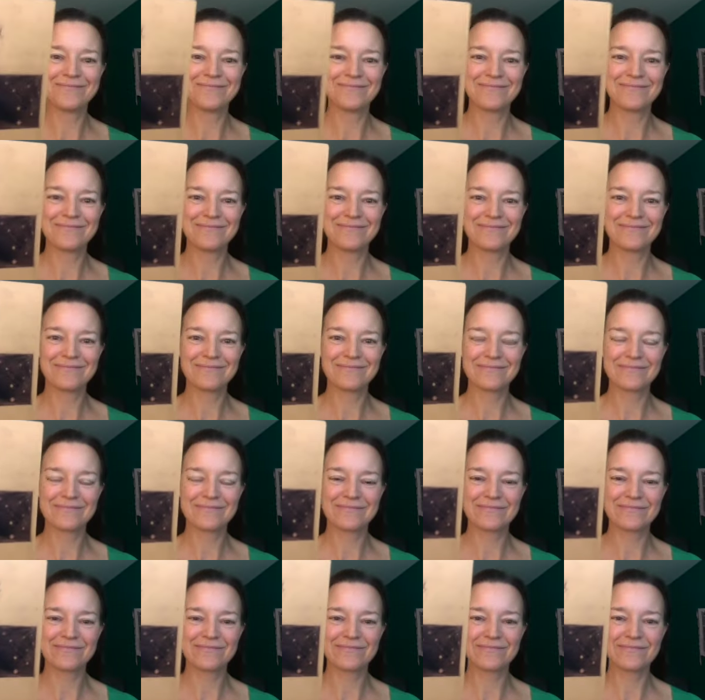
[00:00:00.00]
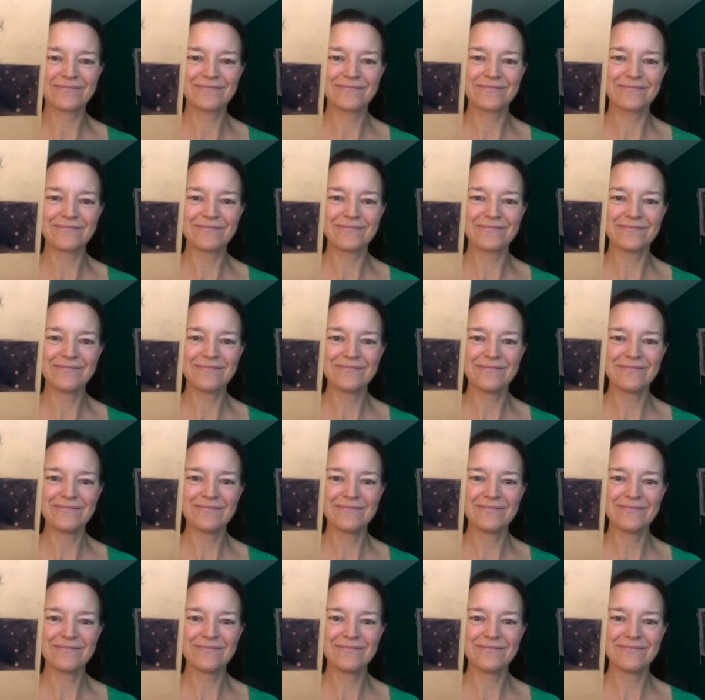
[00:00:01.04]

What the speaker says: Nobody speaks.